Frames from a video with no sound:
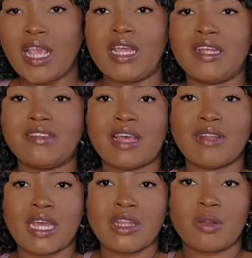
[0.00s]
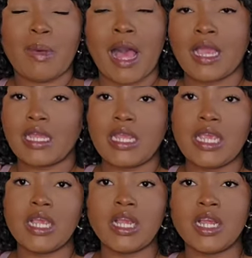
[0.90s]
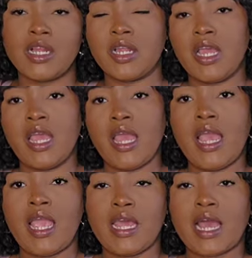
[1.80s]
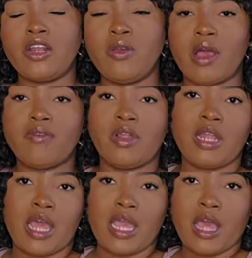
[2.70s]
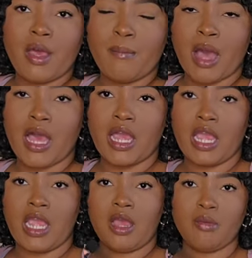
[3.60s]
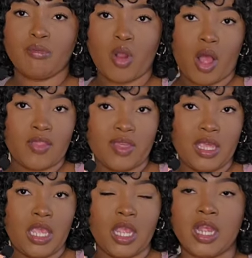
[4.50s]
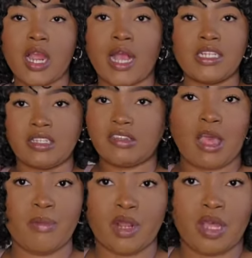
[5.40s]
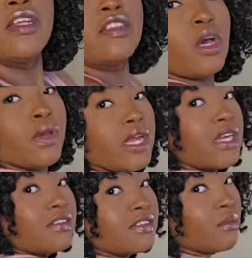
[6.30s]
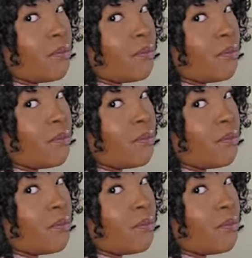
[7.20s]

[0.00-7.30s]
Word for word: It does have like a little pocket here, and I do have on like my bra thing here. I just kept it on. So here's the